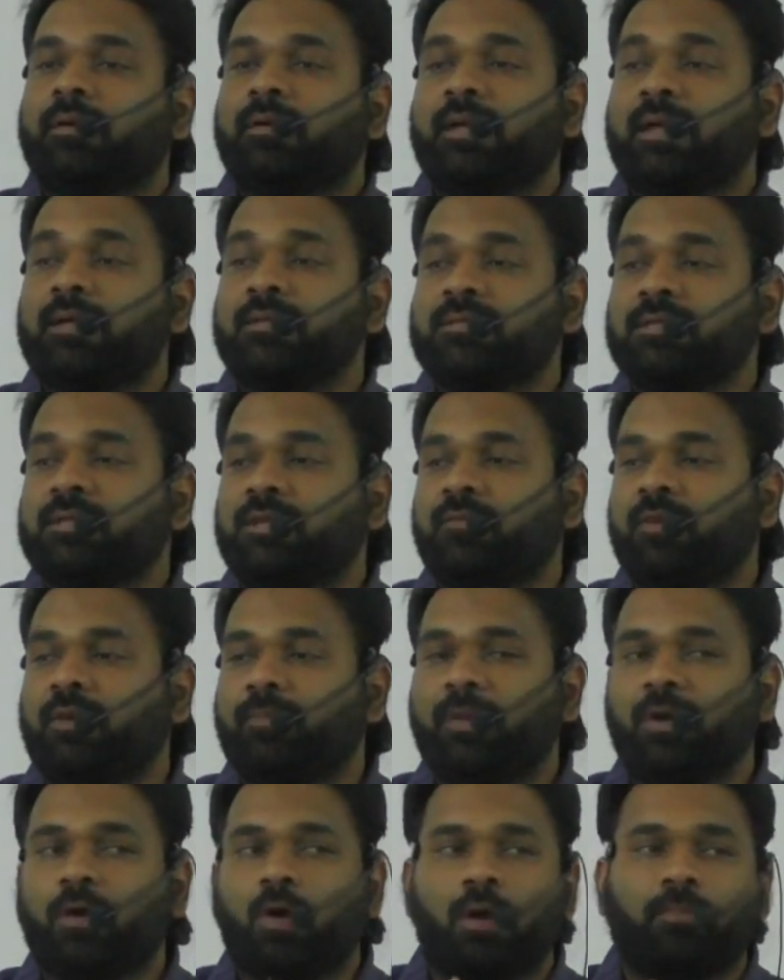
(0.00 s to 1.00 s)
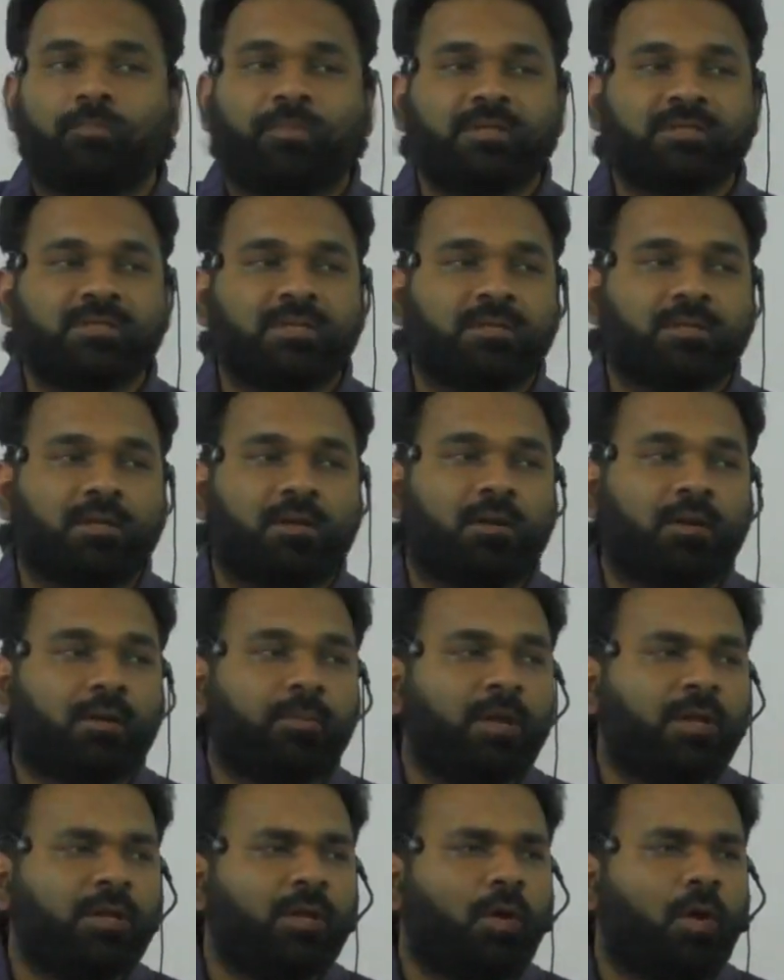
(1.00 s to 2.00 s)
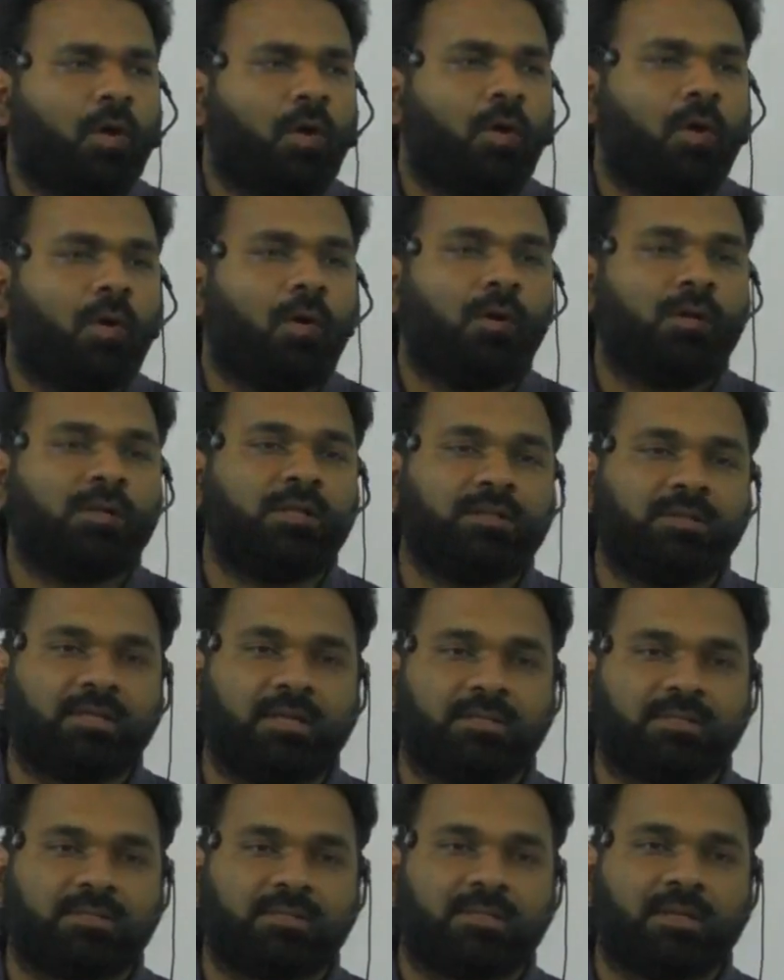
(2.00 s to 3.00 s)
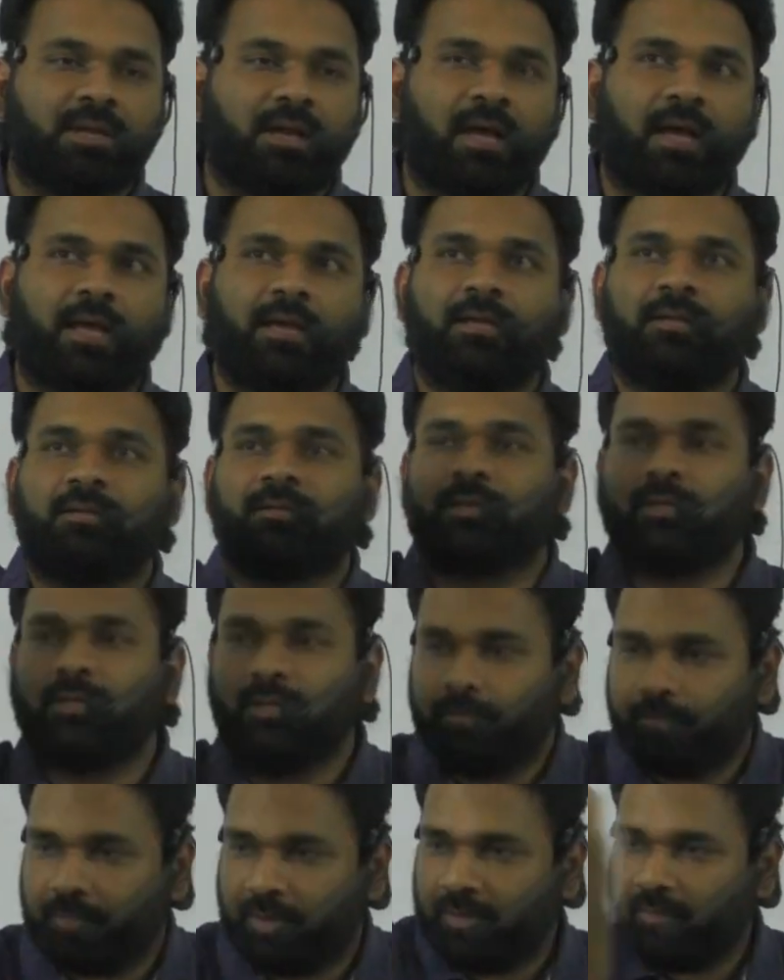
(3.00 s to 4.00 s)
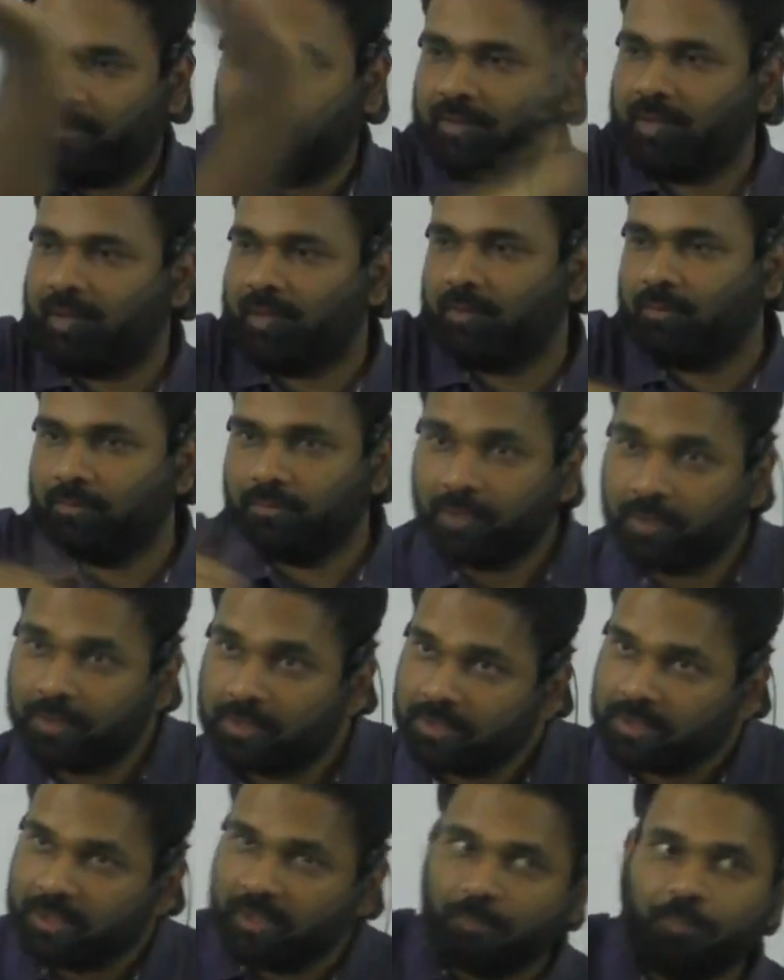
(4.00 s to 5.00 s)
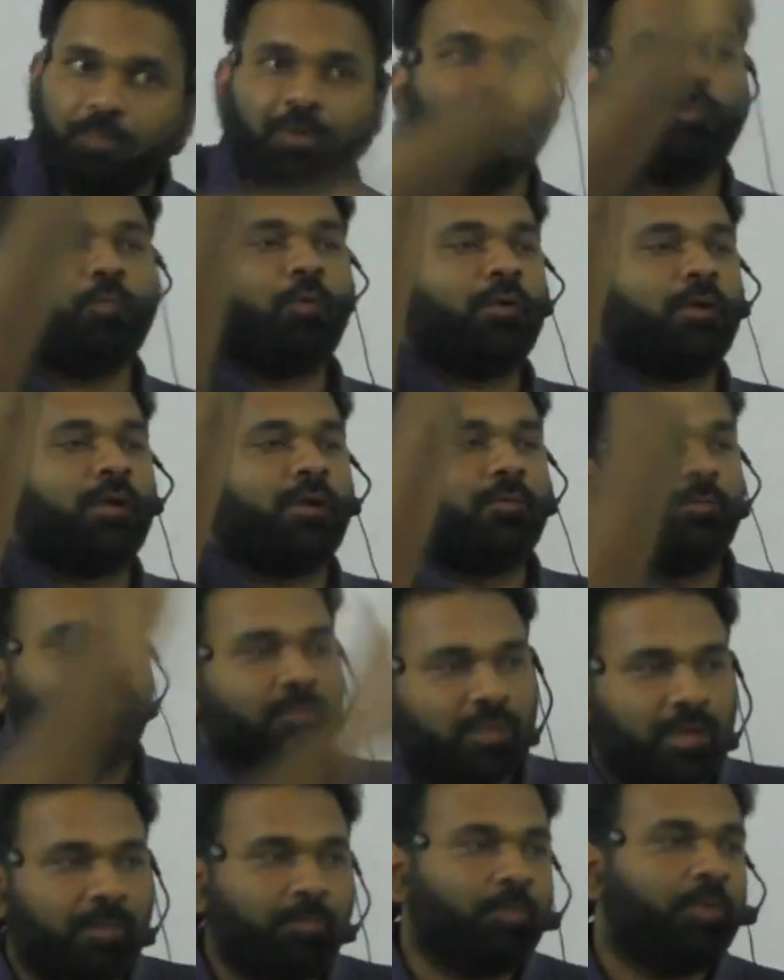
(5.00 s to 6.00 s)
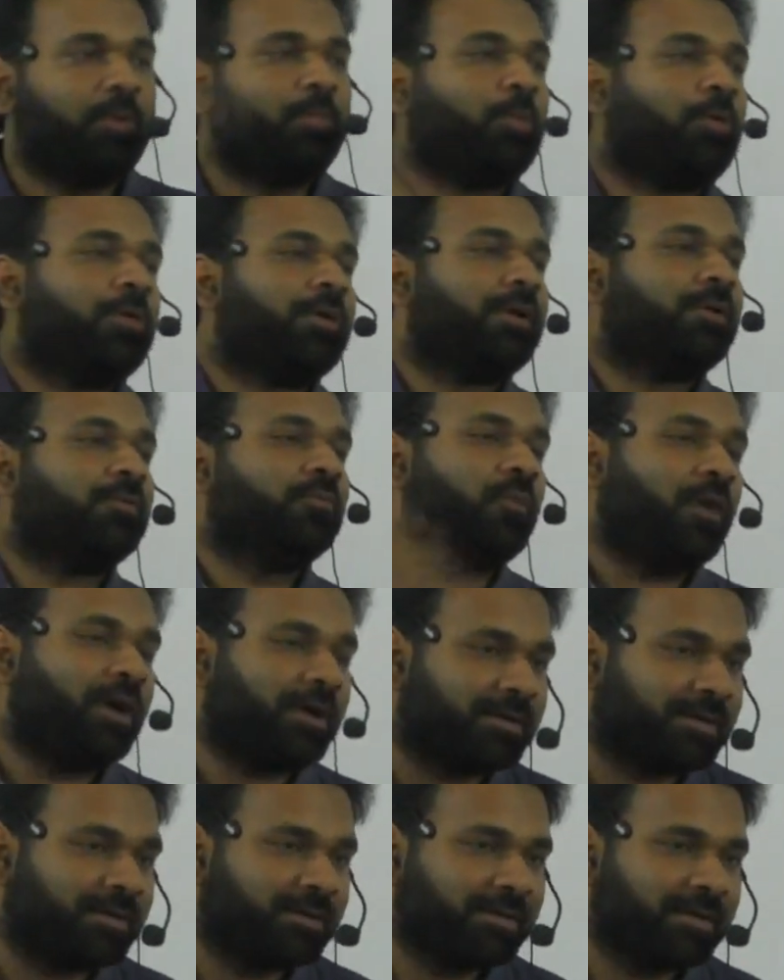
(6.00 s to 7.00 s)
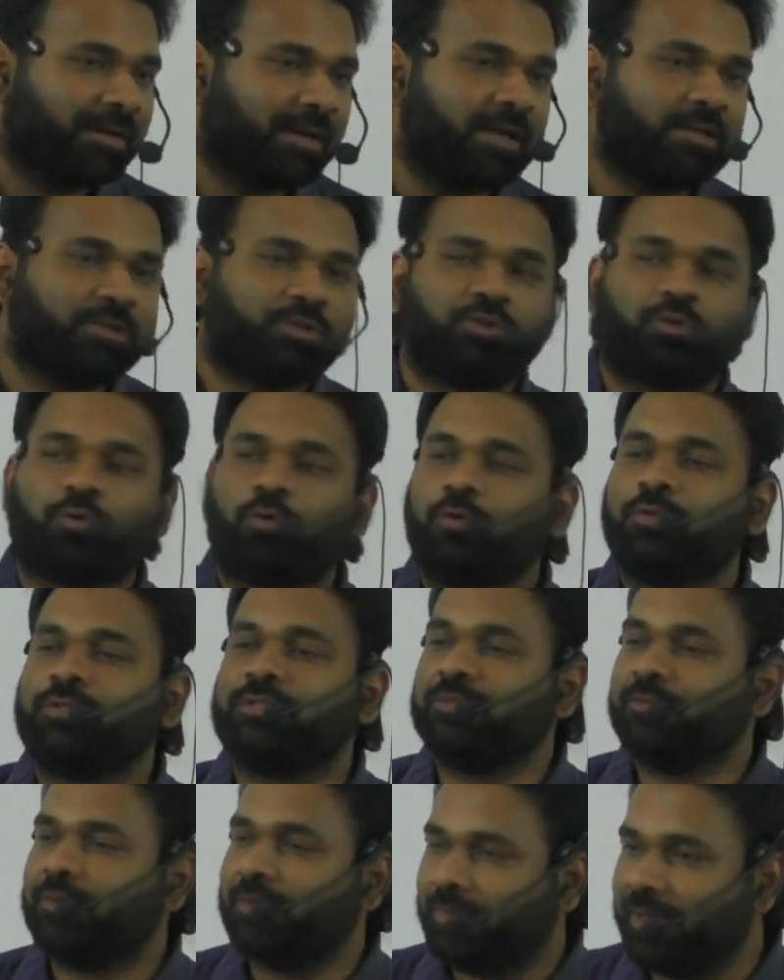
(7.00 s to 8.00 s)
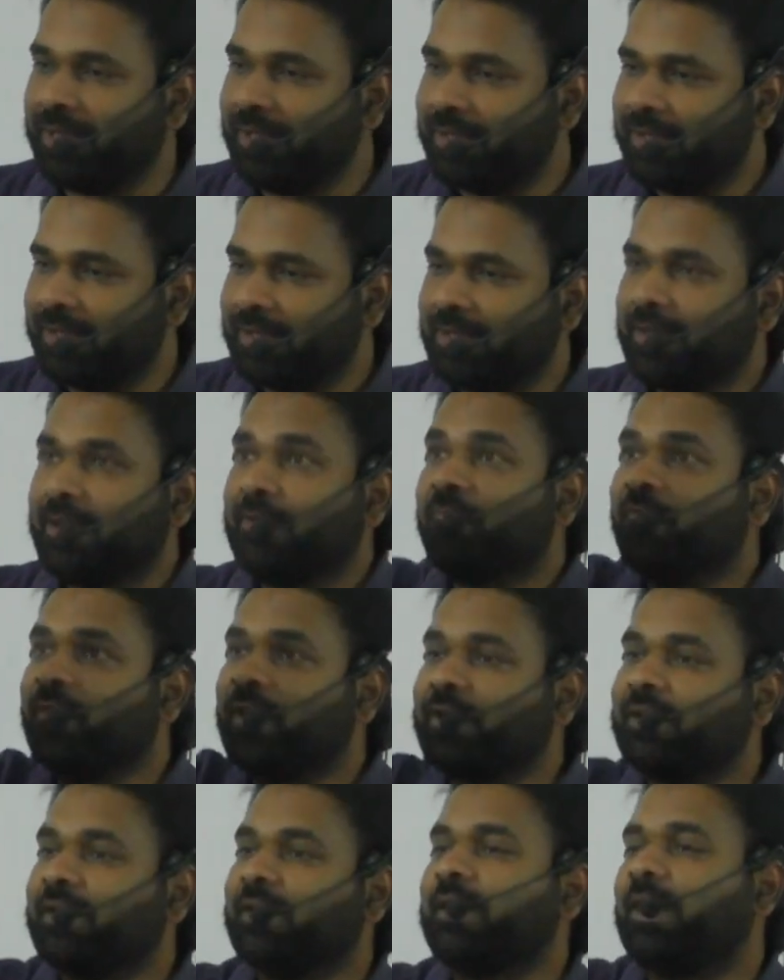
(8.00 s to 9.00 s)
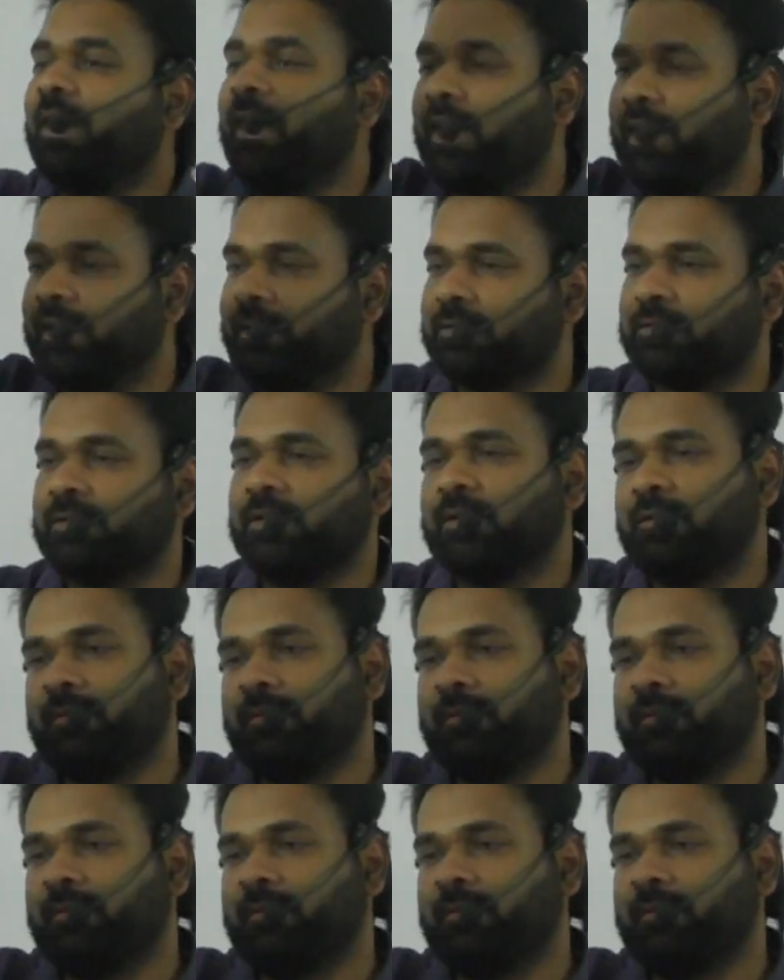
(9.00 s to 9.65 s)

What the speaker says: density will be compensated. Remaining all the things, height, ippudi vandalum, ippudi ponalum, what? H rho G will be vertical height,